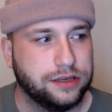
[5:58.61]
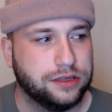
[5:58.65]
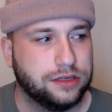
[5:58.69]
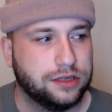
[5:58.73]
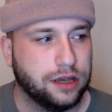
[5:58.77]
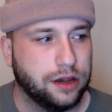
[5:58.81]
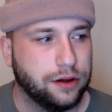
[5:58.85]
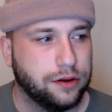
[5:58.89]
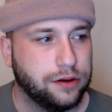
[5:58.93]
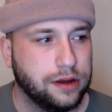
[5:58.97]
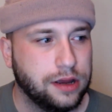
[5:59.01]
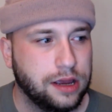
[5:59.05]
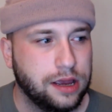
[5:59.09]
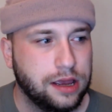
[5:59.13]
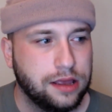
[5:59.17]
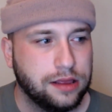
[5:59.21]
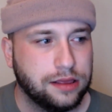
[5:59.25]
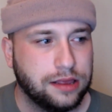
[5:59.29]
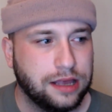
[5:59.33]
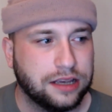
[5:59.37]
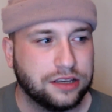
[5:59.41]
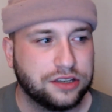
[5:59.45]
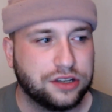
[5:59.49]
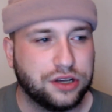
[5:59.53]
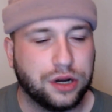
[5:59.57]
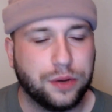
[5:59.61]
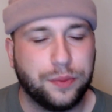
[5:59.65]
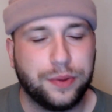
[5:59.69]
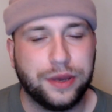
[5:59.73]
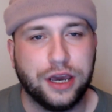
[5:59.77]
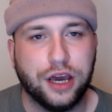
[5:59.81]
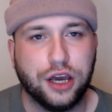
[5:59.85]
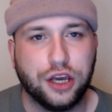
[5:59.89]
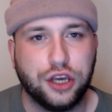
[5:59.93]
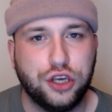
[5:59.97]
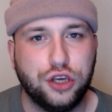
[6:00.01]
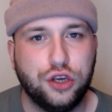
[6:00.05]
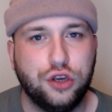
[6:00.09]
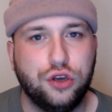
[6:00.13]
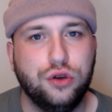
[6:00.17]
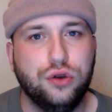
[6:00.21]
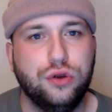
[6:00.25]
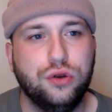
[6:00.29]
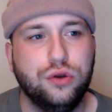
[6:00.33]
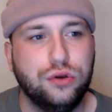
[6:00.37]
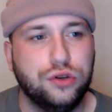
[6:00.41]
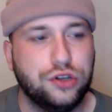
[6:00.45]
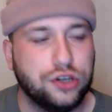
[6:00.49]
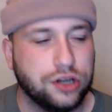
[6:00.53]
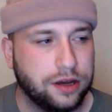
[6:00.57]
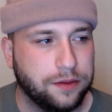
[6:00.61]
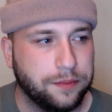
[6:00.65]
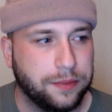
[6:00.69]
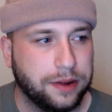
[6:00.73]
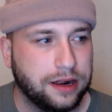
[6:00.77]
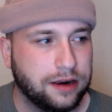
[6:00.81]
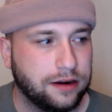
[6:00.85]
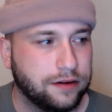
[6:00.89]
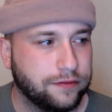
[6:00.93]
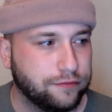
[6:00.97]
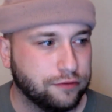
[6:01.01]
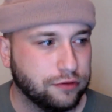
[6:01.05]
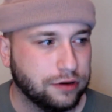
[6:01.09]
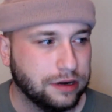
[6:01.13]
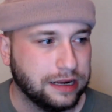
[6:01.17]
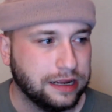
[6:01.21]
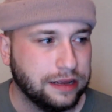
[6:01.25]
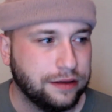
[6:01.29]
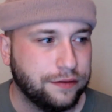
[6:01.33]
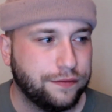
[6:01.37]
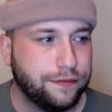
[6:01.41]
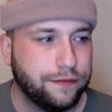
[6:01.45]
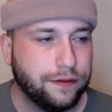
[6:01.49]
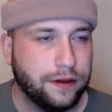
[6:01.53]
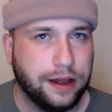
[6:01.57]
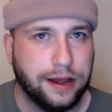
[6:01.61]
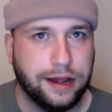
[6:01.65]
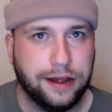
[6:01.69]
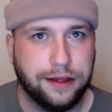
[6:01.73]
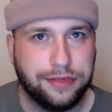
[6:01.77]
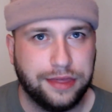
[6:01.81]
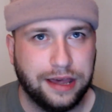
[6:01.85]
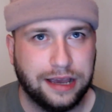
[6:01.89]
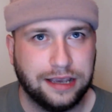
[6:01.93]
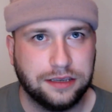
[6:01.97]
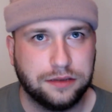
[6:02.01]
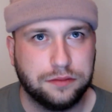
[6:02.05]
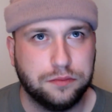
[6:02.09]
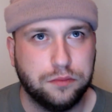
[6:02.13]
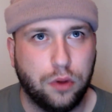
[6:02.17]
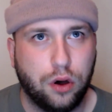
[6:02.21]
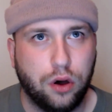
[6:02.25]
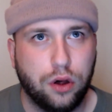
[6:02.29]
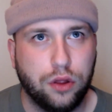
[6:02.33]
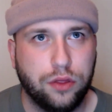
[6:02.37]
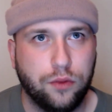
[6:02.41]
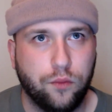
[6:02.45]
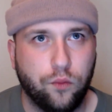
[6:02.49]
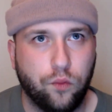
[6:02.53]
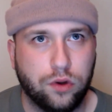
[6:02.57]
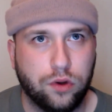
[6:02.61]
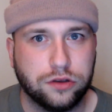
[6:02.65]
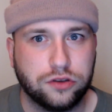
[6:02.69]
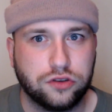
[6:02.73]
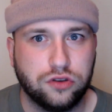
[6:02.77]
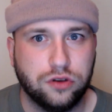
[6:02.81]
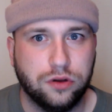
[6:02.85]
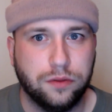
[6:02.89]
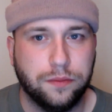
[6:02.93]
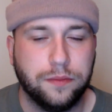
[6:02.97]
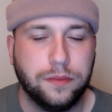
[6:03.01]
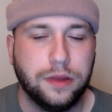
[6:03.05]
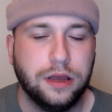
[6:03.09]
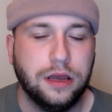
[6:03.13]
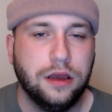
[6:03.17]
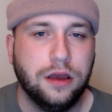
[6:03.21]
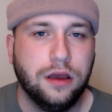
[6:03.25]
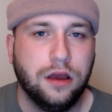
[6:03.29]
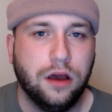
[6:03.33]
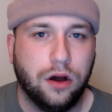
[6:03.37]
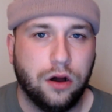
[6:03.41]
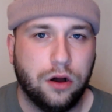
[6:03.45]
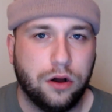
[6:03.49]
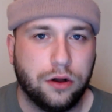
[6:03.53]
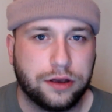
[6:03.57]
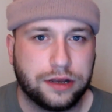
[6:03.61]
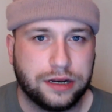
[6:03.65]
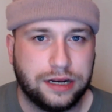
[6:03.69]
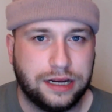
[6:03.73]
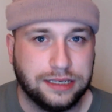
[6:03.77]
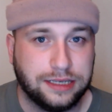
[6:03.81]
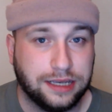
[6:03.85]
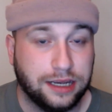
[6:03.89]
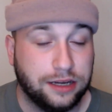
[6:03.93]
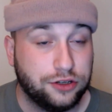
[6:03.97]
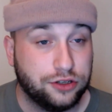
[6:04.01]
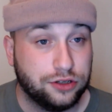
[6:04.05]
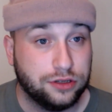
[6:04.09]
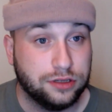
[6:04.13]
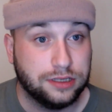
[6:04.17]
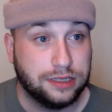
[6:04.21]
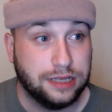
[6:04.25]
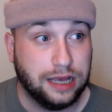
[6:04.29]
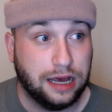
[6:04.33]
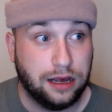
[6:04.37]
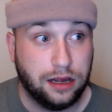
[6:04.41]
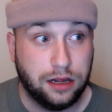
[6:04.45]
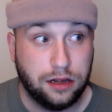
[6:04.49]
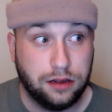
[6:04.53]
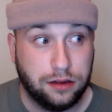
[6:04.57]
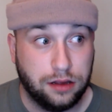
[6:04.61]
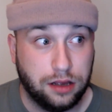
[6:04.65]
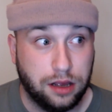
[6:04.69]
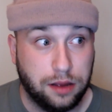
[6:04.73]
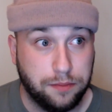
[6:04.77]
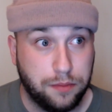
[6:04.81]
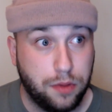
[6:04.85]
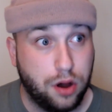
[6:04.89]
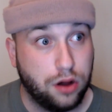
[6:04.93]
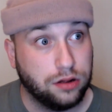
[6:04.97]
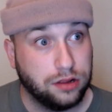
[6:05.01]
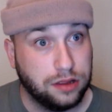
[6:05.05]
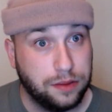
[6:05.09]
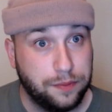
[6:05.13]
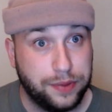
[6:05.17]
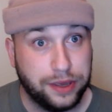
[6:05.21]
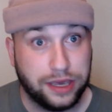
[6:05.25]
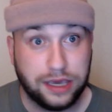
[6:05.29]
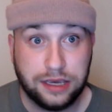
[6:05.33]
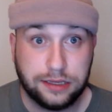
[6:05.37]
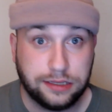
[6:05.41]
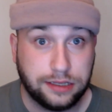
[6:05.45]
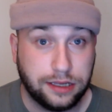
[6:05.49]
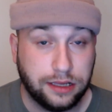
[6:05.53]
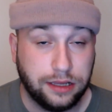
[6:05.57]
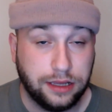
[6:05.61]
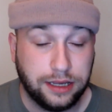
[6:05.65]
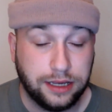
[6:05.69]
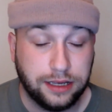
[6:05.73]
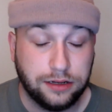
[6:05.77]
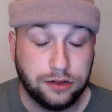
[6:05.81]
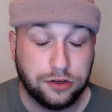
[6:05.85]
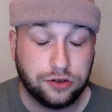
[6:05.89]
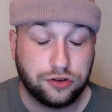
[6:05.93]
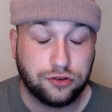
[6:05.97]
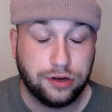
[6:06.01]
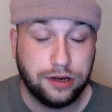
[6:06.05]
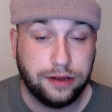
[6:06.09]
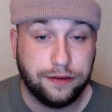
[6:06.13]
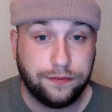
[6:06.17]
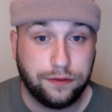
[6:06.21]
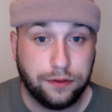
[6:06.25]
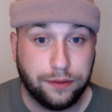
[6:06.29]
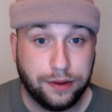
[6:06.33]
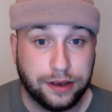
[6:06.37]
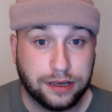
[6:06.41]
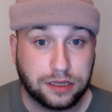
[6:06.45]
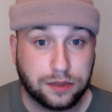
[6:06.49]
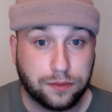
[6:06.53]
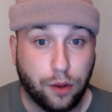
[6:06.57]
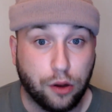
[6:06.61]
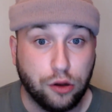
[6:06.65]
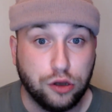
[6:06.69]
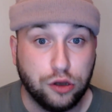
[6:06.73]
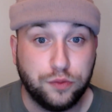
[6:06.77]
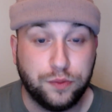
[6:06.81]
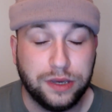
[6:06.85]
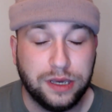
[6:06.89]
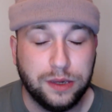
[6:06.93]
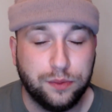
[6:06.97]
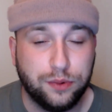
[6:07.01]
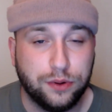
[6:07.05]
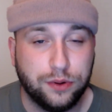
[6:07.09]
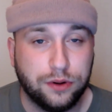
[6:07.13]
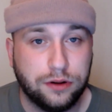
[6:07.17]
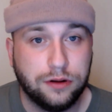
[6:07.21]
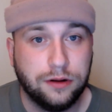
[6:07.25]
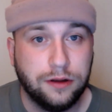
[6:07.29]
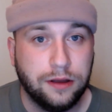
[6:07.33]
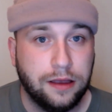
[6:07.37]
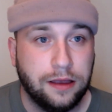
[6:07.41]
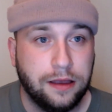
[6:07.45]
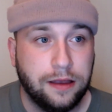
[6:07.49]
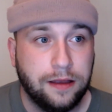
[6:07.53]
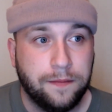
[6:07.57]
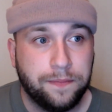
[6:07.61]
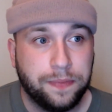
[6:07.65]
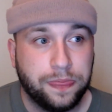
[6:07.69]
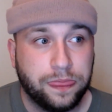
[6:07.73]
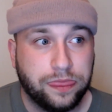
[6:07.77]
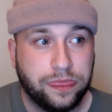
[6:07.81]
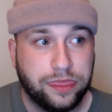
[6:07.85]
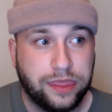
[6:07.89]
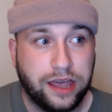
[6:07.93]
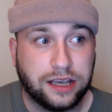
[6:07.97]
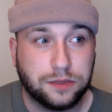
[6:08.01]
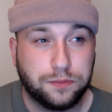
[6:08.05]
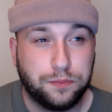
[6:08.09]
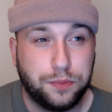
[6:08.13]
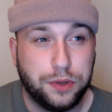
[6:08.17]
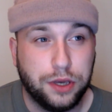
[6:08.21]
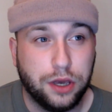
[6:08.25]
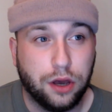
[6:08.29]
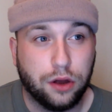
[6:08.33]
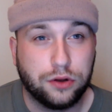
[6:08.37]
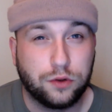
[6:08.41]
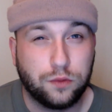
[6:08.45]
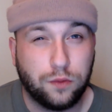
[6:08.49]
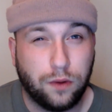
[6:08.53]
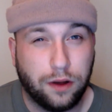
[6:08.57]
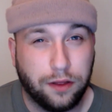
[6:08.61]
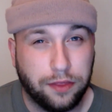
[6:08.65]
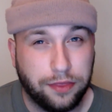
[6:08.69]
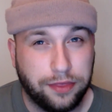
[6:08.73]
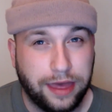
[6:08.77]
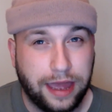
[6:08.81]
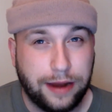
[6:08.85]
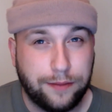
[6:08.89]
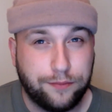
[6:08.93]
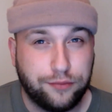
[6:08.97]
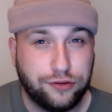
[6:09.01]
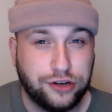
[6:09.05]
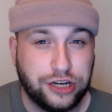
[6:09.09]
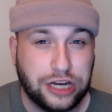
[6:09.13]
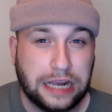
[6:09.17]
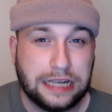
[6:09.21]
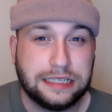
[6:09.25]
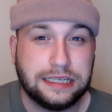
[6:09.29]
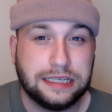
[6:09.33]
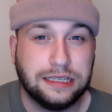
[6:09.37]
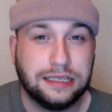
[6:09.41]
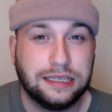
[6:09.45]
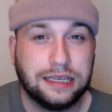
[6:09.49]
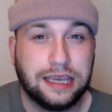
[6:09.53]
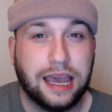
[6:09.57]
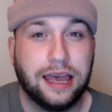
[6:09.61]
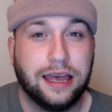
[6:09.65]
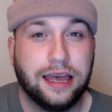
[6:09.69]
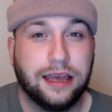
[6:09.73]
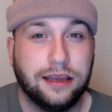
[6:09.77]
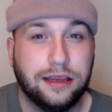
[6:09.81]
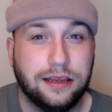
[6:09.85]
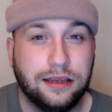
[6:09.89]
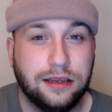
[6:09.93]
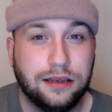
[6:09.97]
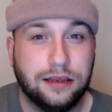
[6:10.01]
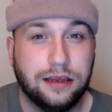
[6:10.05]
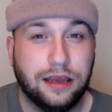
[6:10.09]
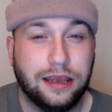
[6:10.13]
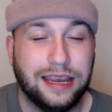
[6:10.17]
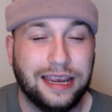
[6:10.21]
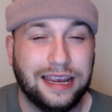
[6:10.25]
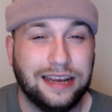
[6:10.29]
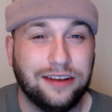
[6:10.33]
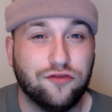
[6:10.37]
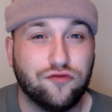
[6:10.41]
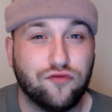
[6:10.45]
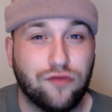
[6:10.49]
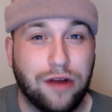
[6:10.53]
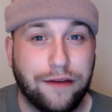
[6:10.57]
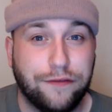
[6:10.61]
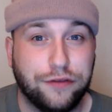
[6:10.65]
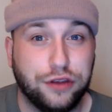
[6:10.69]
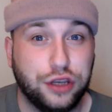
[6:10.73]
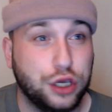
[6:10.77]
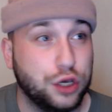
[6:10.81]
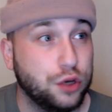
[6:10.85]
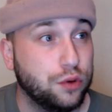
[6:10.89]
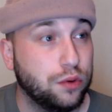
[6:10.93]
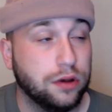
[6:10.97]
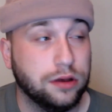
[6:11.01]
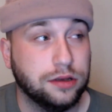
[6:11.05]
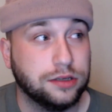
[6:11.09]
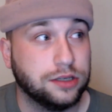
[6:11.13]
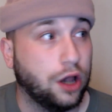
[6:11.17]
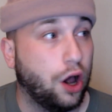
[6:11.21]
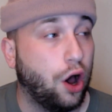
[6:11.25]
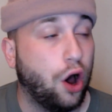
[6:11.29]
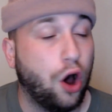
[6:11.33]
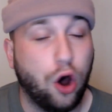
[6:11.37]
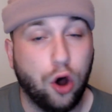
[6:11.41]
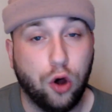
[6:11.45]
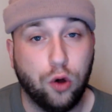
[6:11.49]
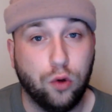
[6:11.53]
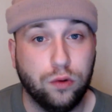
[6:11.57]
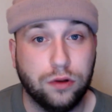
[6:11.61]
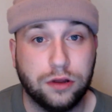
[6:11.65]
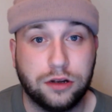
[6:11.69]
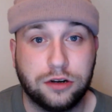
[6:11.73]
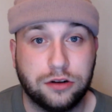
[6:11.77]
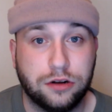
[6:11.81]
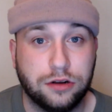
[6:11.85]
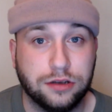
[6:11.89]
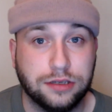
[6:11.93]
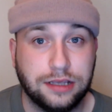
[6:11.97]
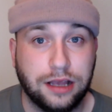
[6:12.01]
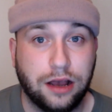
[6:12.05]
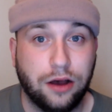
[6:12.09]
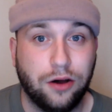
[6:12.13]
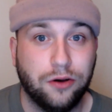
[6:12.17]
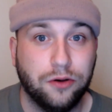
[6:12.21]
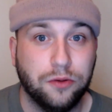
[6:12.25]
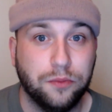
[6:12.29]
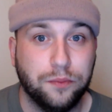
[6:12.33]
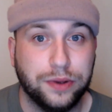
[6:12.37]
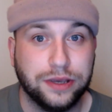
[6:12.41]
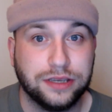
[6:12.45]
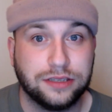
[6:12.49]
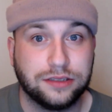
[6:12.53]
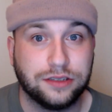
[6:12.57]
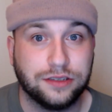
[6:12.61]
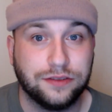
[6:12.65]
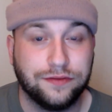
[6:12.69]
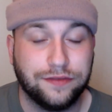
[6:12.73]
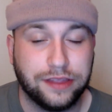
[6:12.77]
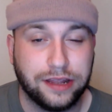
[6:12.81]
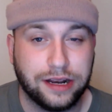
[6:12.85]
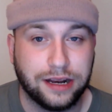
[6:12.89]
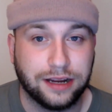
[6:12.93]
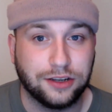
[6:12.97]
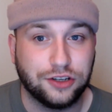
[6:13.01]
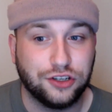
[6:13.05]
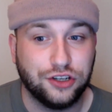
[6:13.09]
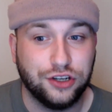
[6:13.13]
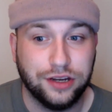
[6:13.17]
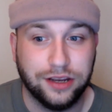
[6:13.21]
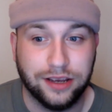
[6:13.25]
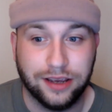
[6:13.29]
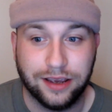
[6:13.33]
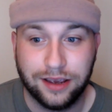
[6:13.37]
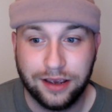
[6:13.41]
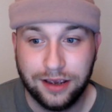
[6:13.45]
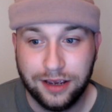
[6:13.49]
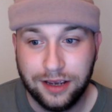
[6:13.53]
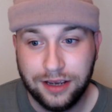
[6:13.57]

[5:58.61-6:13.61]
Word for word: So that's got to be a huge amount of relief. Uh, that's more than some organizations that are among the biggest in the industry. If you ask most people, that's beyond what they're projecting to get in revenue as a whole across their whole business for the next year.